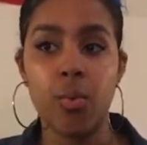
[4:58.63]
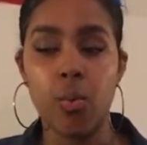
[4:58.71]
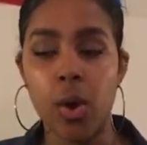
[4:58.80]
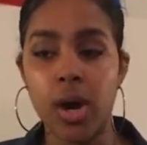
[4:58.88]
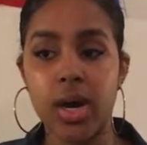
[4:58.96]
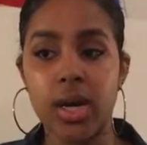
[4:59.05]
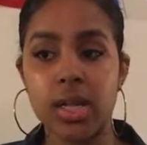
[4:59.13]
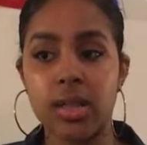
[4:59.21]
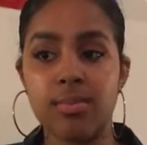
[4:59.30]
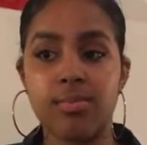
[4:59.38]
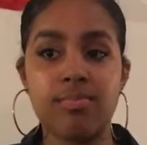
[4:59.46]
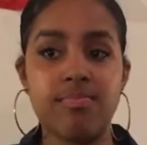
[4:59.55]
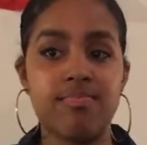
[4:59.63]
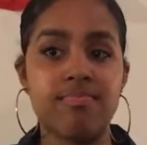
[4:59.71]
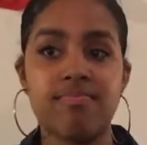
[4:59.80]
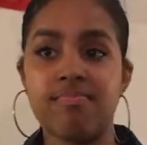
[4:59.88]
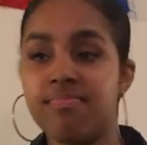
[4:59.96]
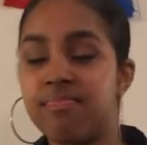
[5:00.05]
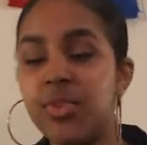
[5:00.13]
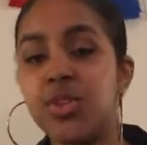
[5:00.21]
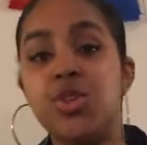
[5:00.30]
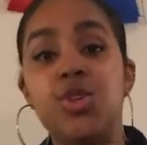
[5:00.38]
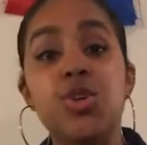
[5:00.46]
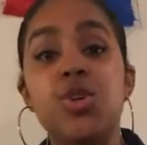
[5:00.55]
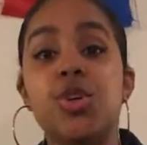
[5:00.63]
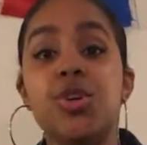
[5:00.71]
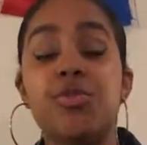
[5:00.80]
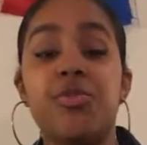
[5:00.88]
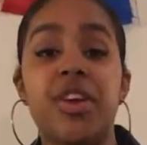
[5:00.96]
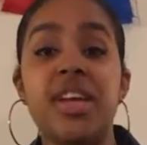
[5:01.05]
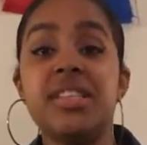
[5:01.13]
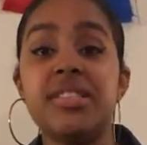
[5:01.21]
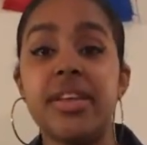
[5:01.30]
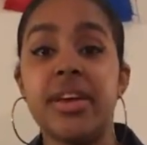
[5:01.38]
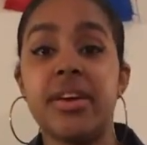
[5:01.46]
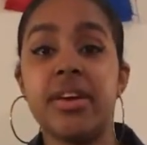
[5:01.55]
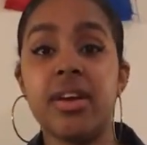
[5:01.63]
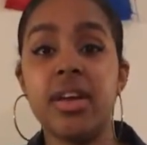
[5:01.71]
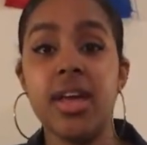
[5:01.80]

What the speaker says: what you could face there.